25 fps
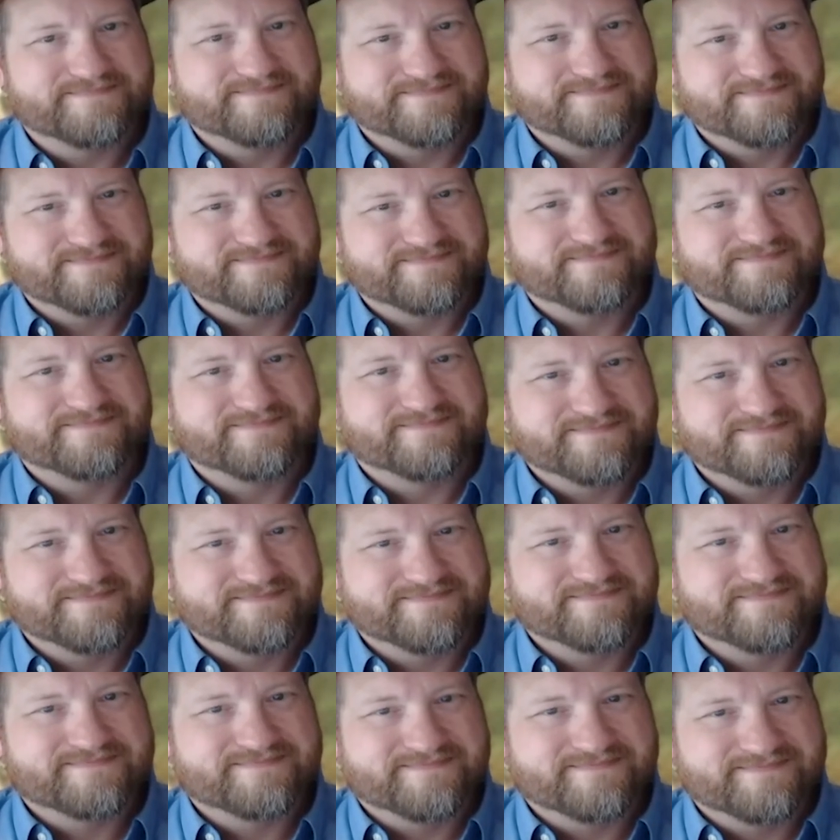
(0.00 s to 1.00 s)

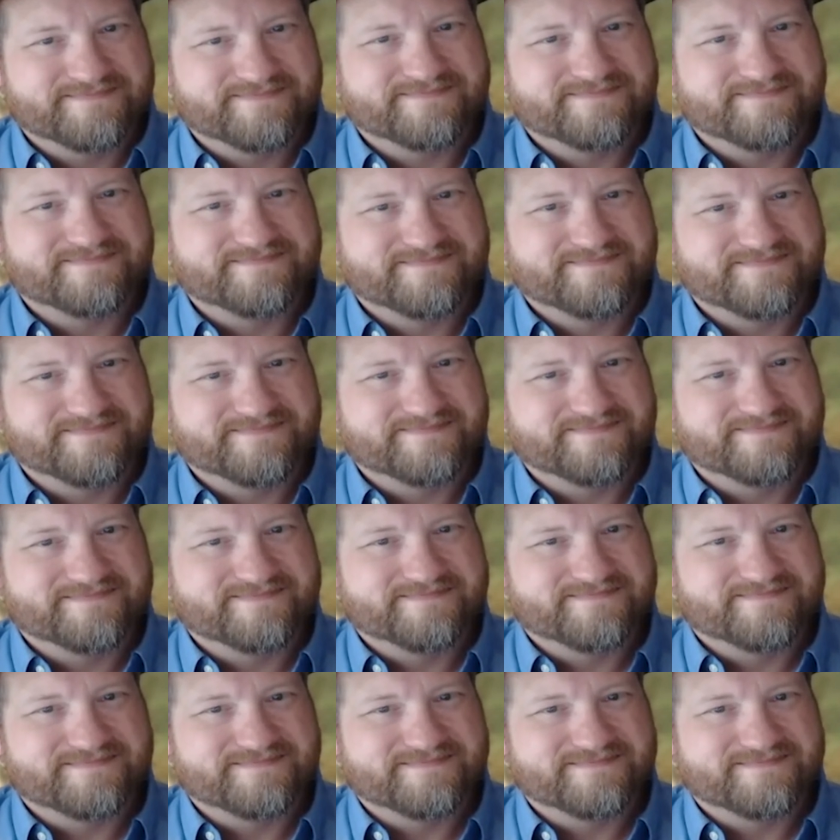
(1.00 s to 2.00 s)

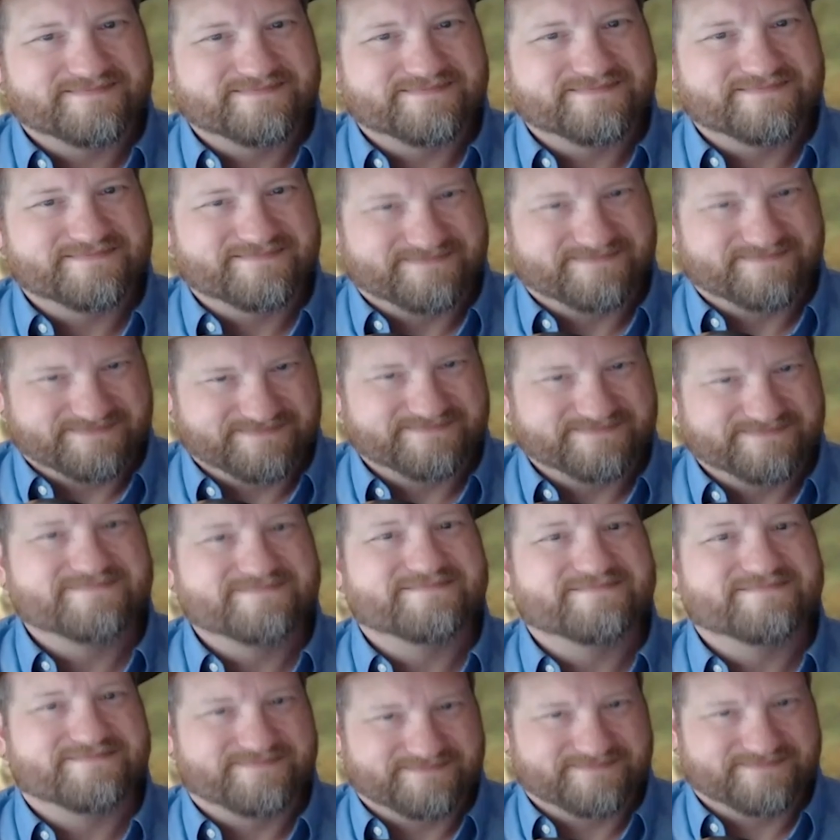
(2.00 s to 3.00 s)

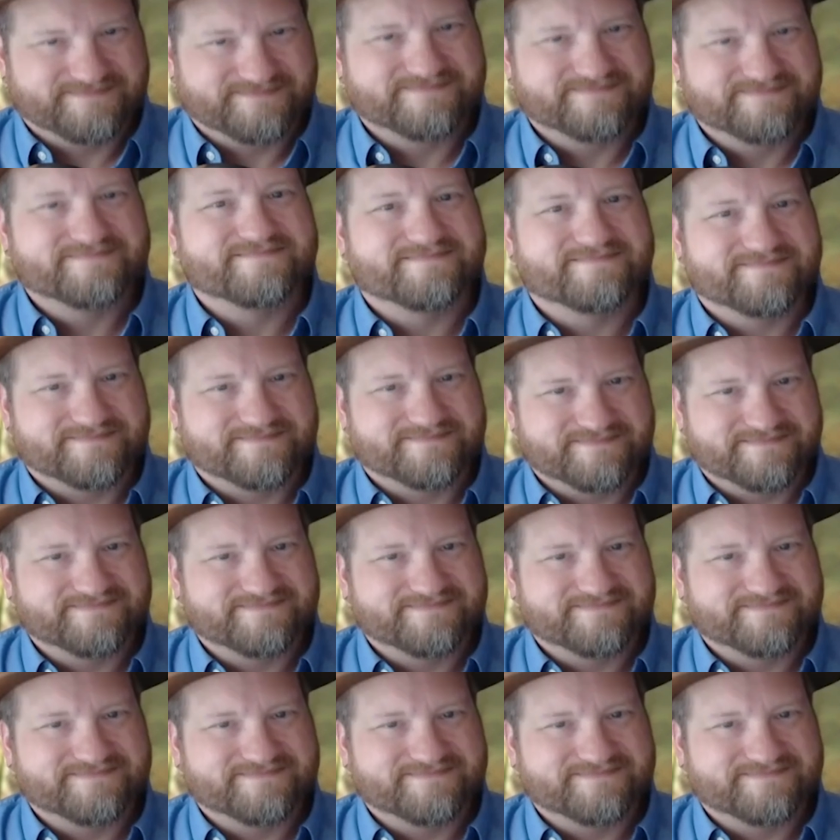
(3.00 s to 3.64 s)
No words are spoken by the person on screen.